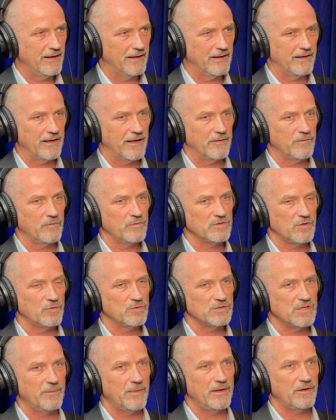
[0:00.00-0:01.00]
And then
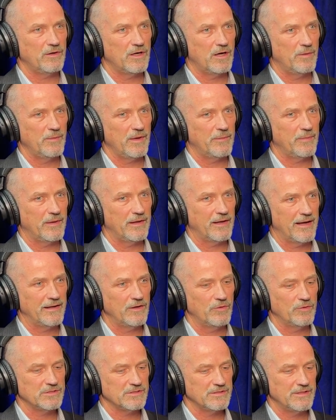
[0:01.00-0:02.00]
so somebody will call me up, and
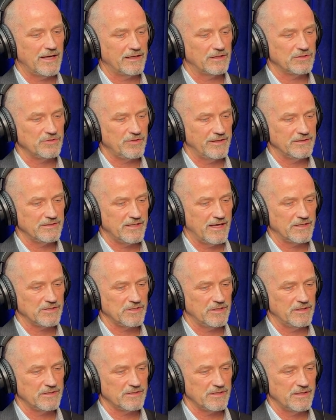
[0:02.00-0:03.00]
I know it's not a transaction.